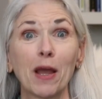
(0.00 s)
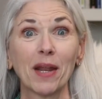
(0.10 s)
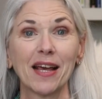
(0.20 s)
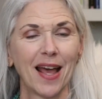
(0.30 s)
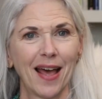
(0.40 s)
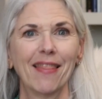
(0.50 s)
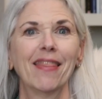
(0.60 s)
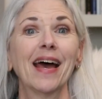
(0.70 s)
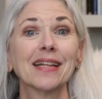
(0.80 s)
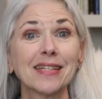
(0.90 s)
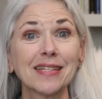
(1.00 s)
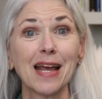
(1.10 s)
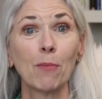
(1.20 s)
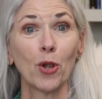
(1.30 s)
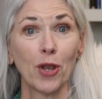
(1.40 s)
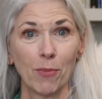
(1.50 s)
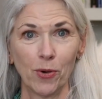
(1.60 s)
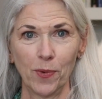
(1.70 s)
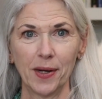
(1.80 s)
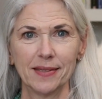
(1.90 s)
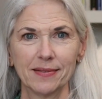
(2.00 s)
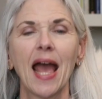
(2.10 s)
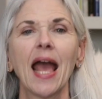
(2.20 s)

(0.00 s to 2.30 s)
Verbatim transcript: family that's example number 1